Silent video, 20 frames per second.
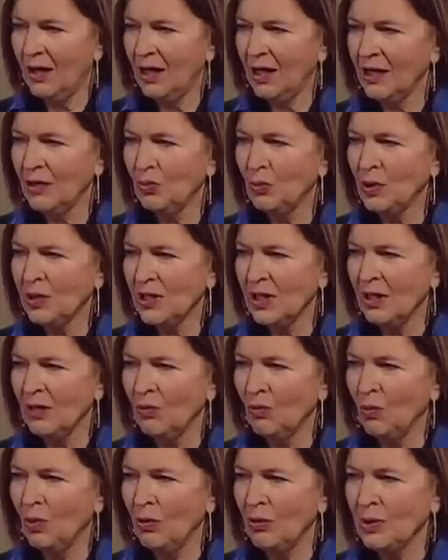it was
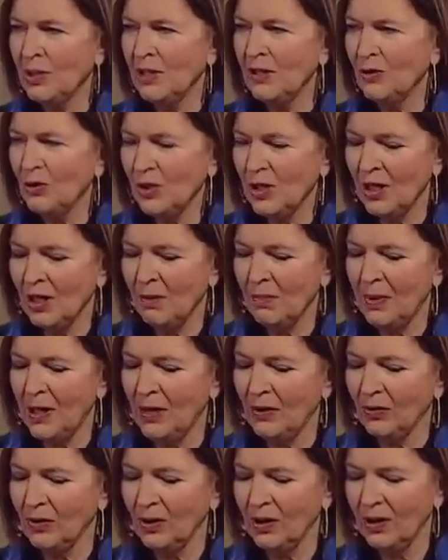it, what was interesting
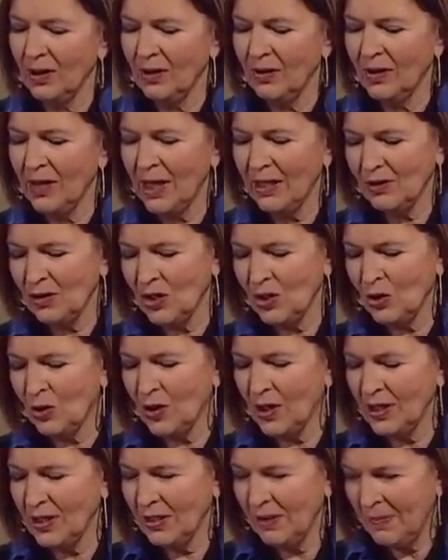about that
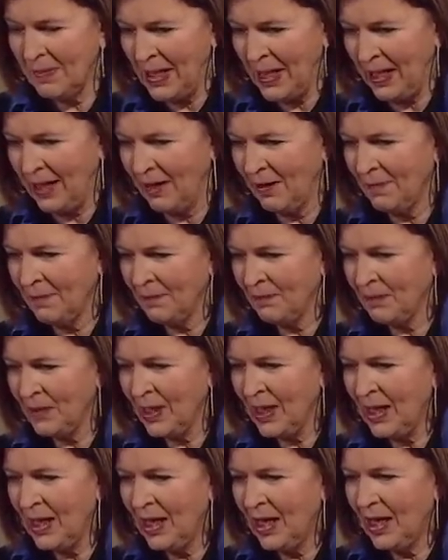story to me mm-hmm.
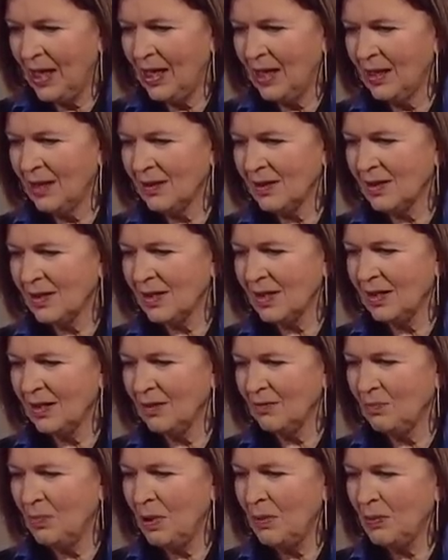is
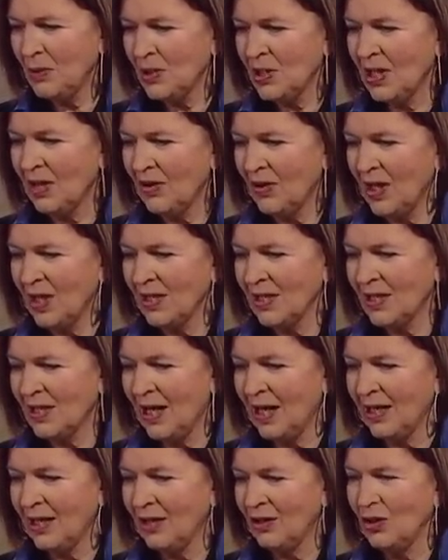people say things
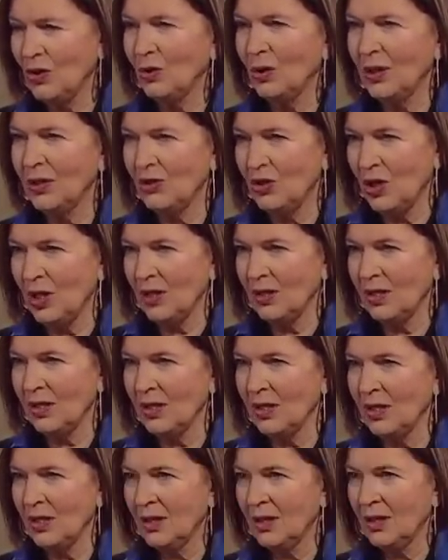like in
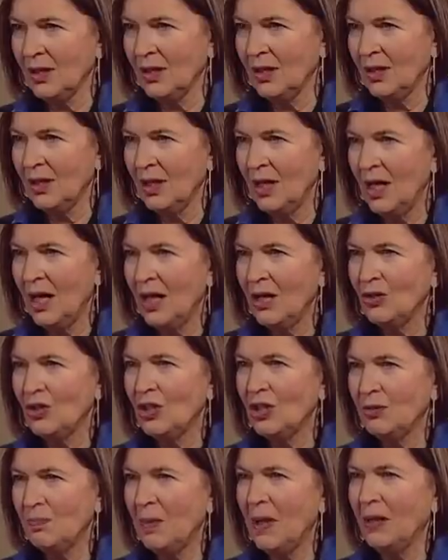eulogies. Yeah.
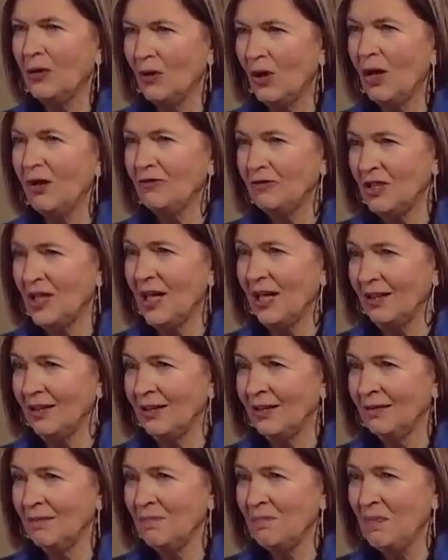She's better off dead.
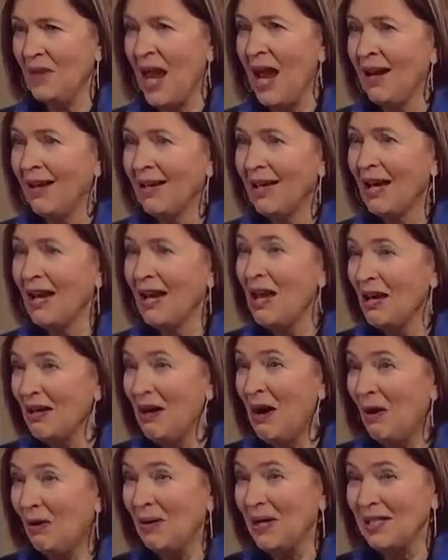Sure. you
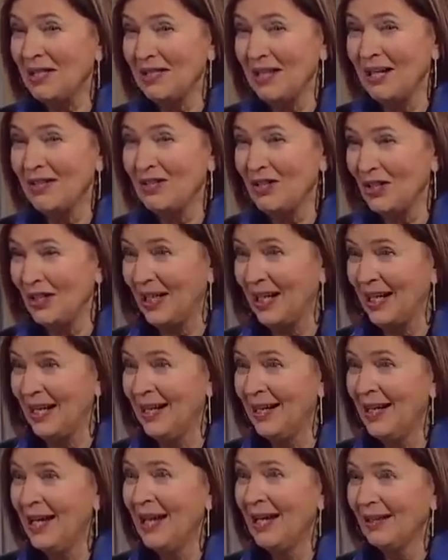know, essentially.
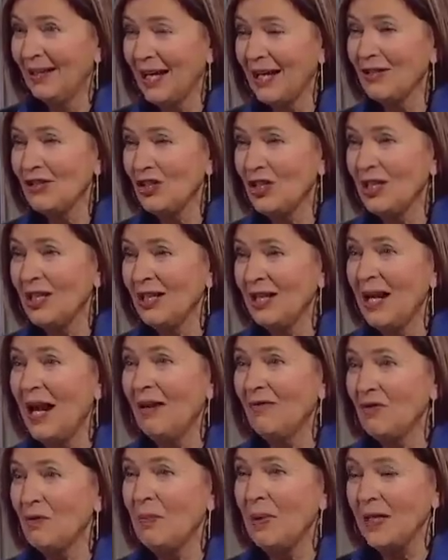Yes. Like she didn't
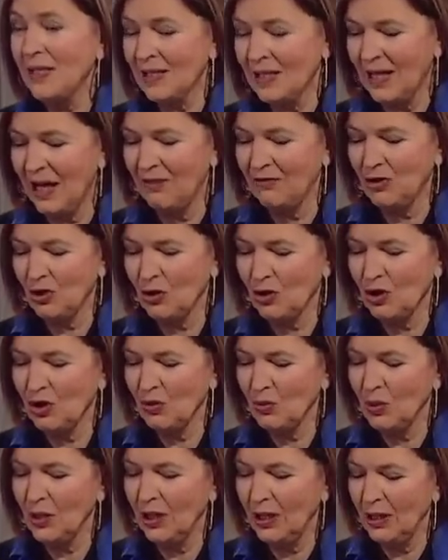have the best life, so she's
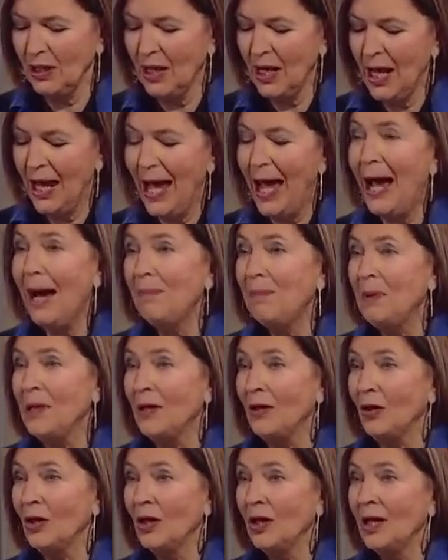mm-hmm. really
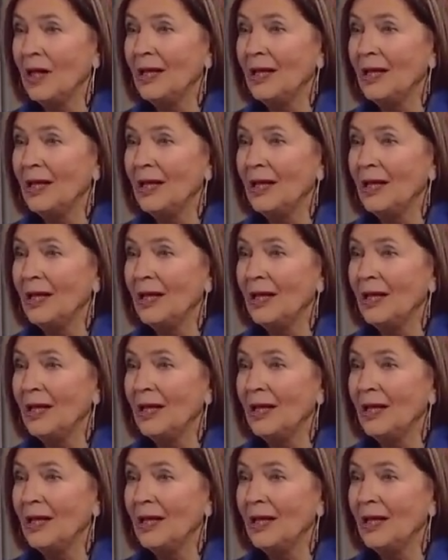happier